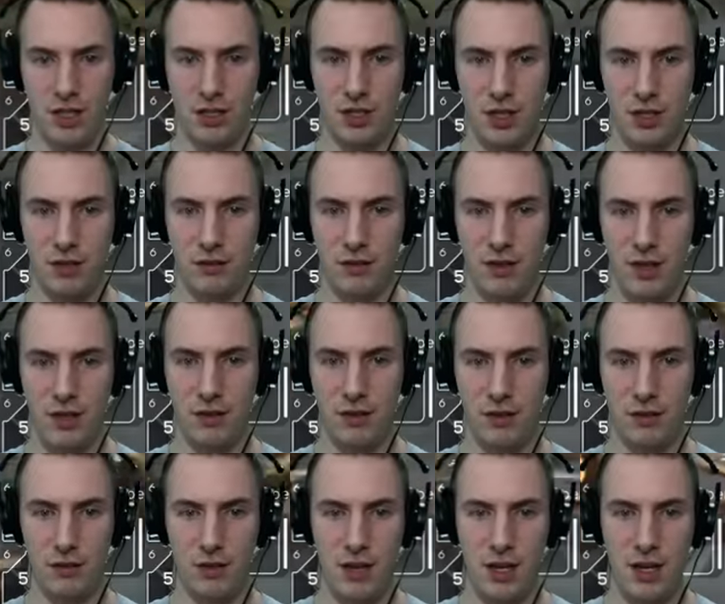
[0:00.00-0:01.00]

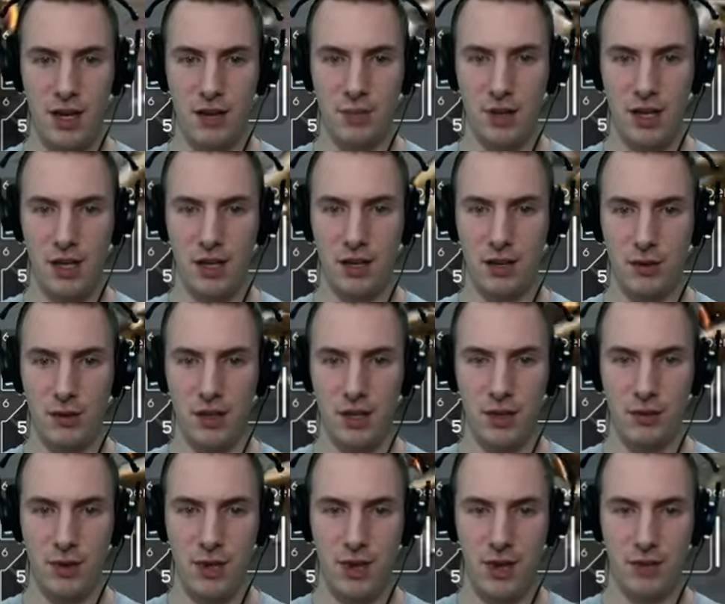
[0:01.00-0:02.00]
2v3, but I don't
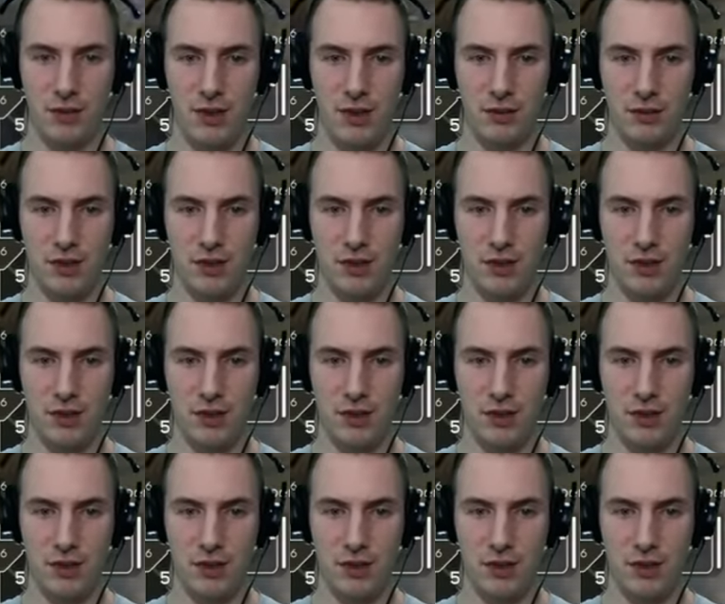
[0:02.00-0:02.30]
think we have enough